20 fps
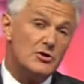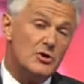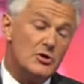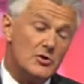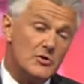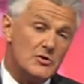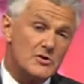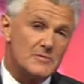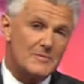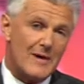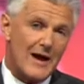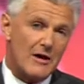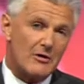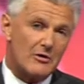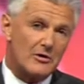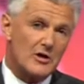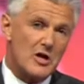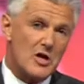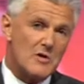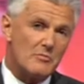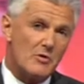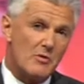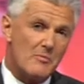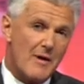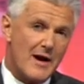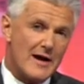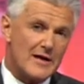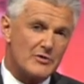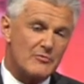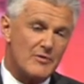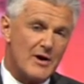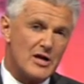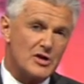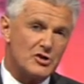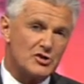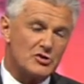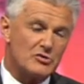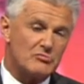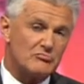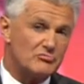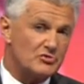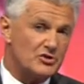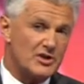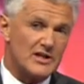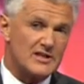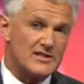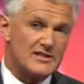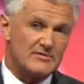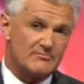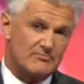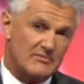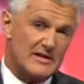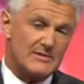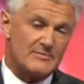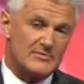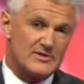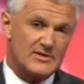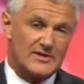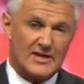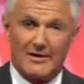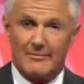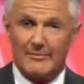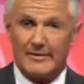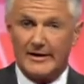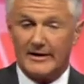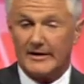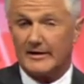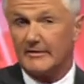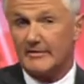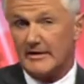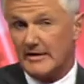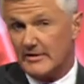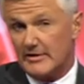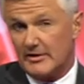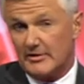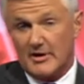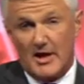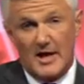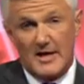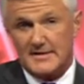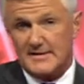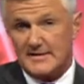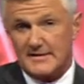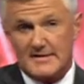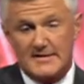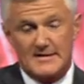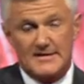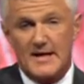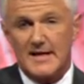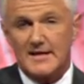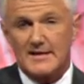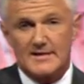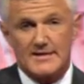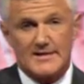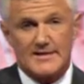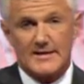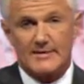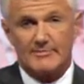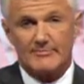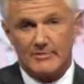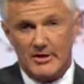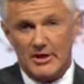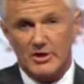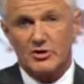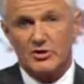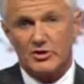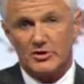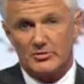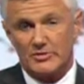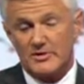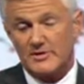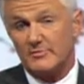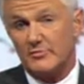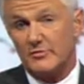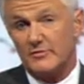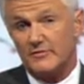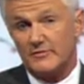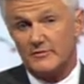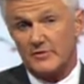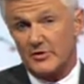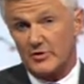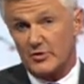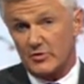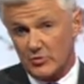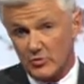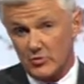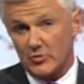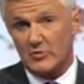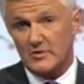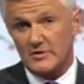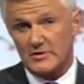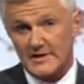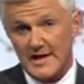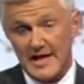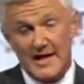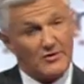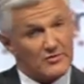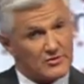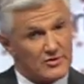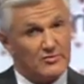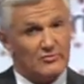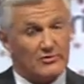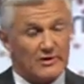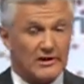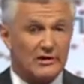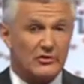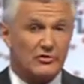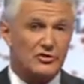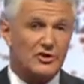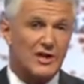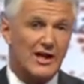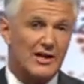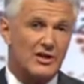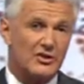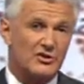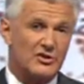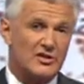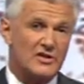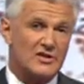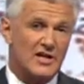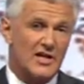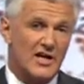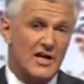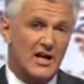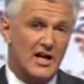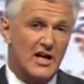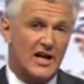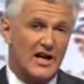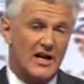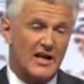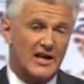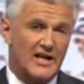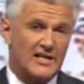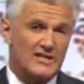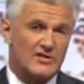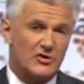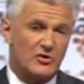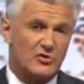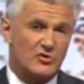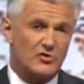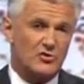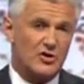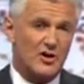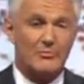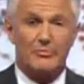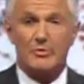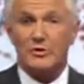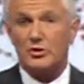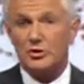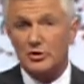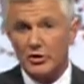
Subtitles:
news about global migration just keeps coming. In the United States, the issue has moved to the courts now, two legal challenges against Donald Trump. In